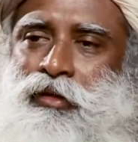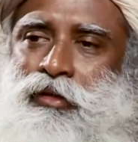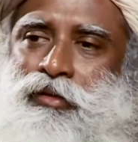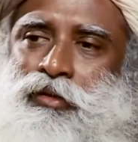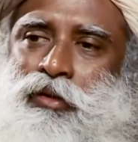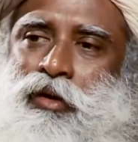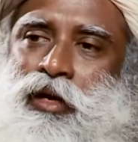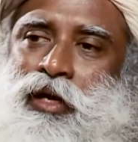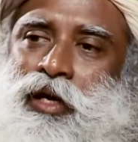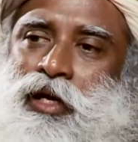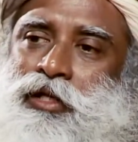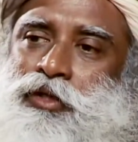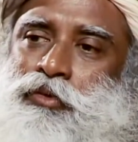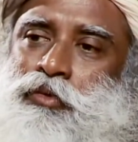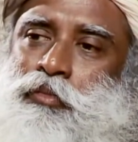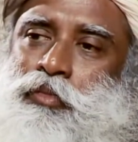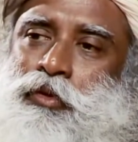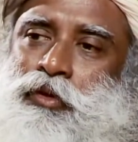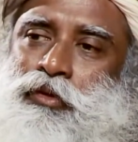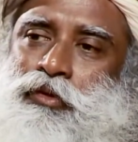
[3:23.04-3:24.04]
So unless
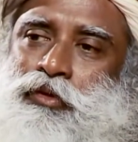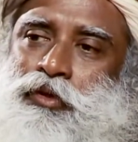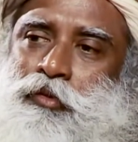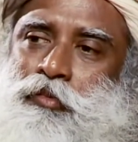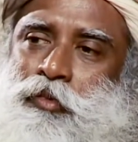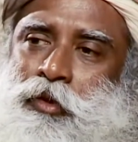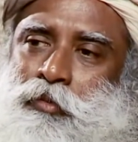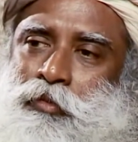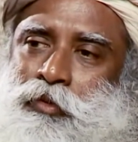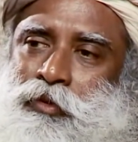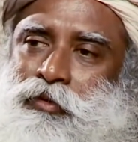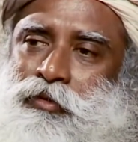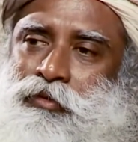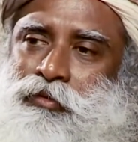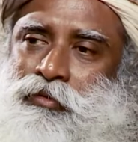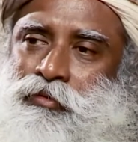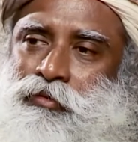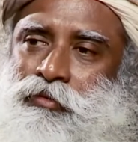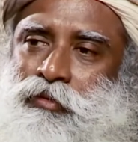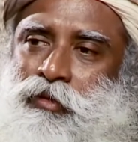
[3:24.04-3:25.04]
we produce people
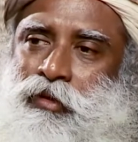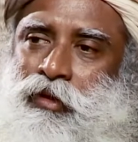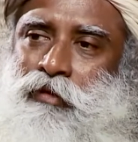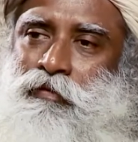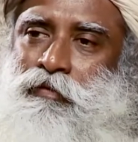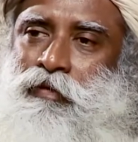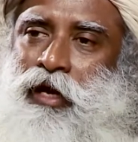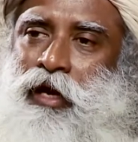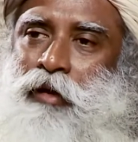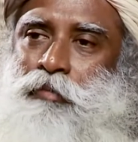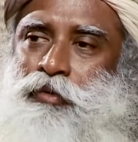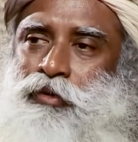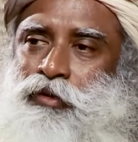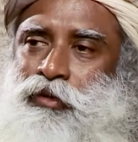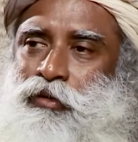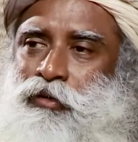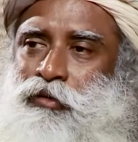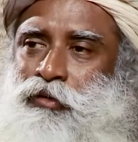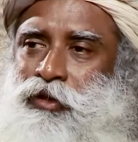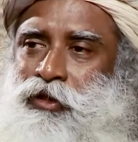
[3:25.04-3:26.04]
of
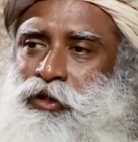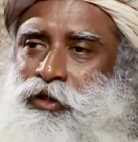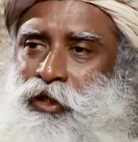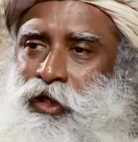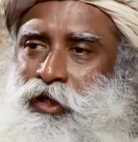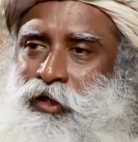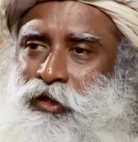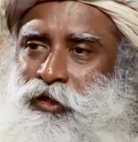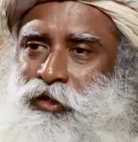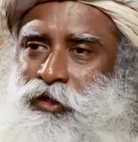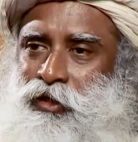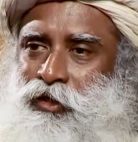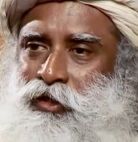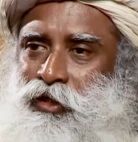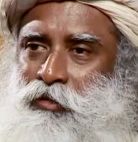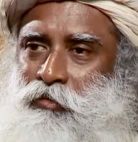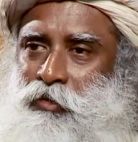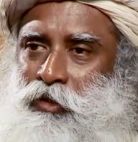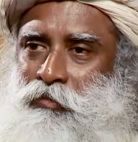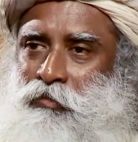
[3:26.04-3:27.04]
absolute integrity and
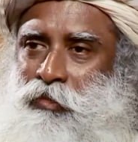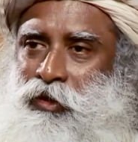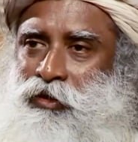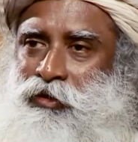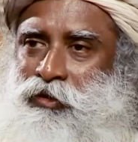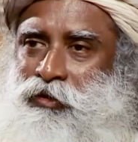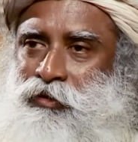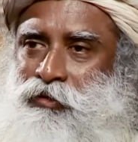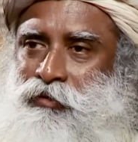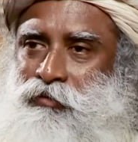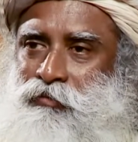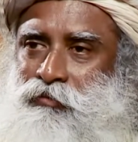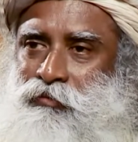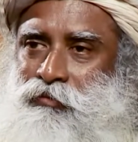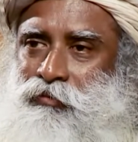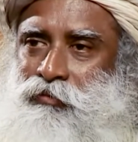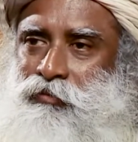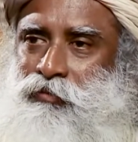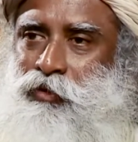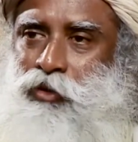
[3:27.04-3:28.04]
commitment,
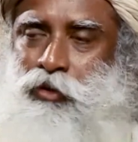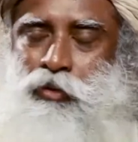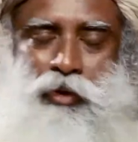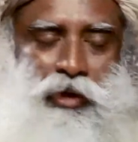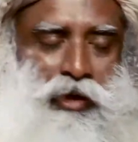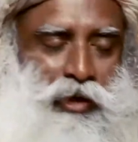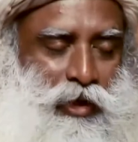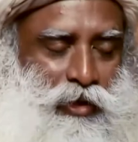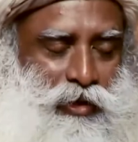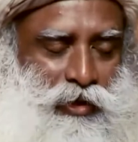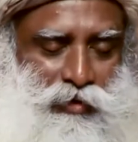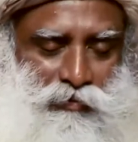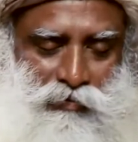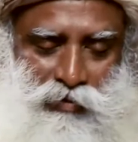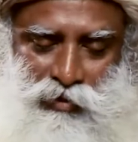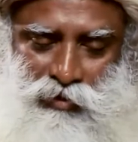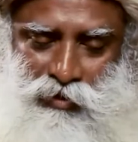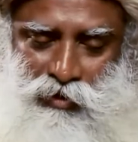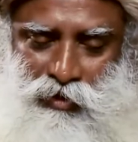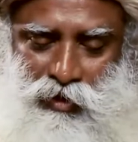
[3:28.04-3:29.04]
who will not
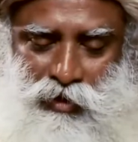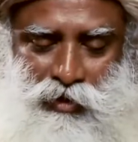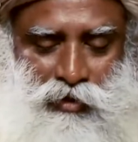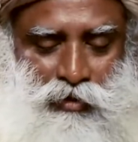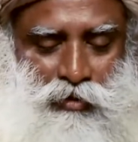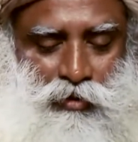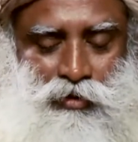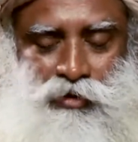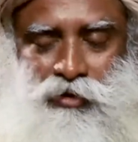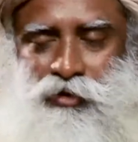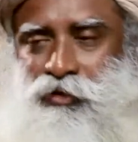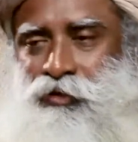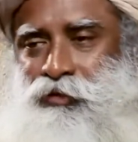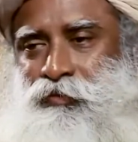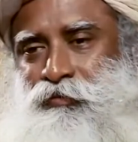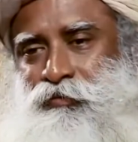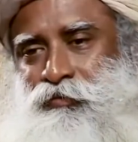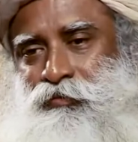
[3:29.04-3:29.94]
deviate at any cost,